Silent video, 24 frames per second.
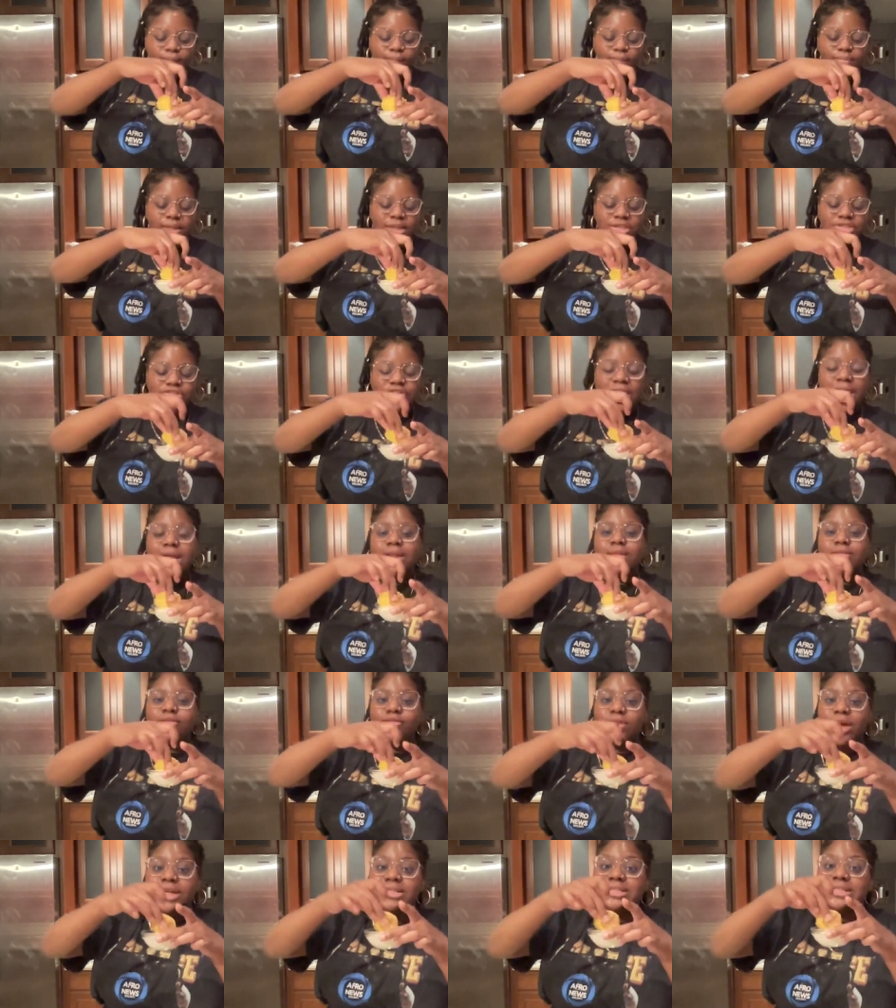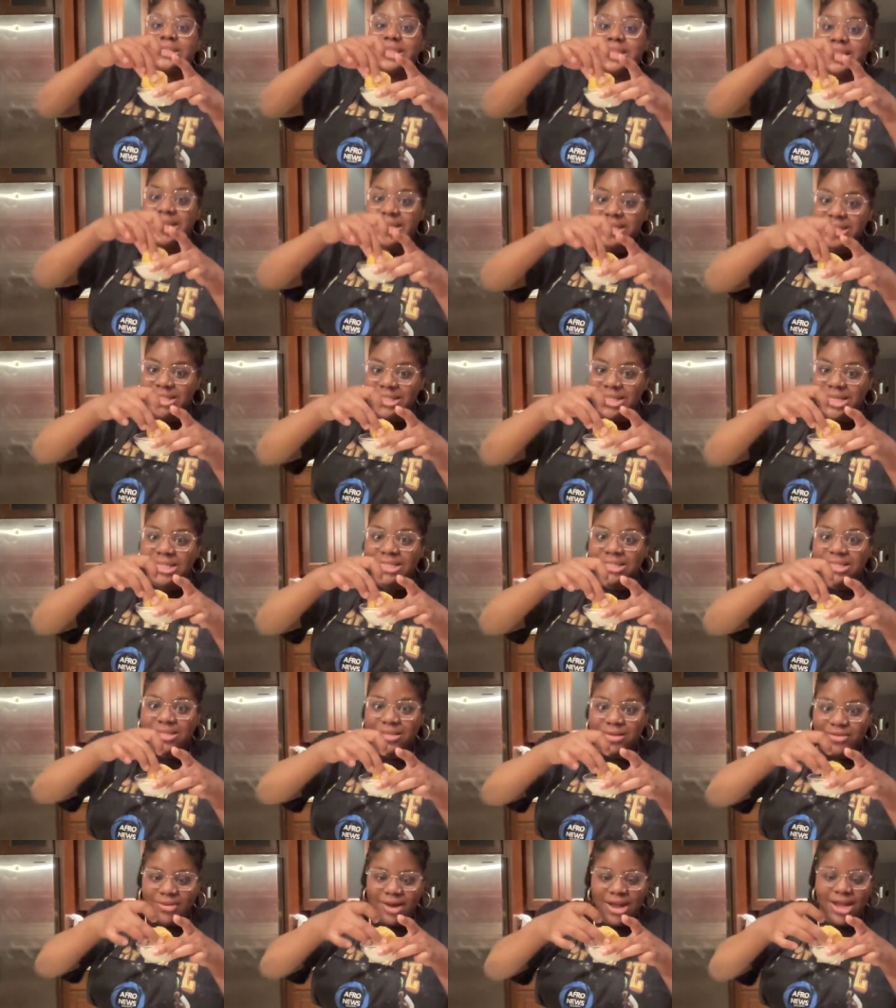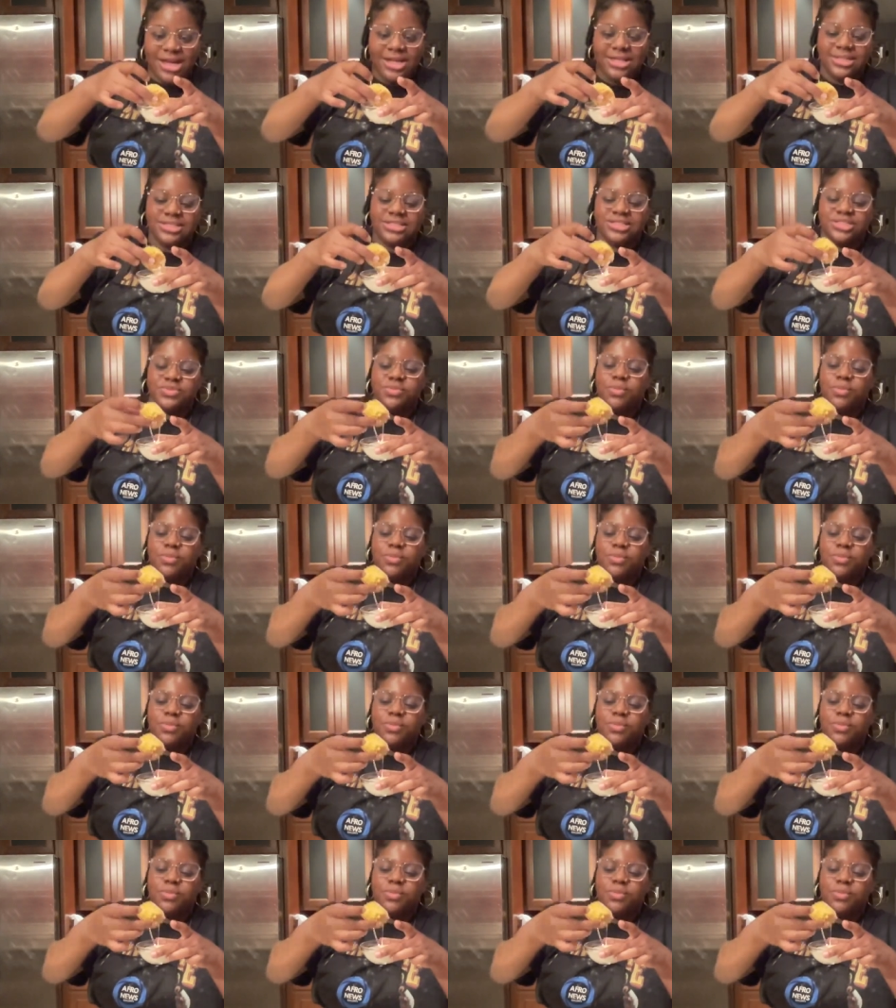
Let's try it in the ranch. This is the ranch.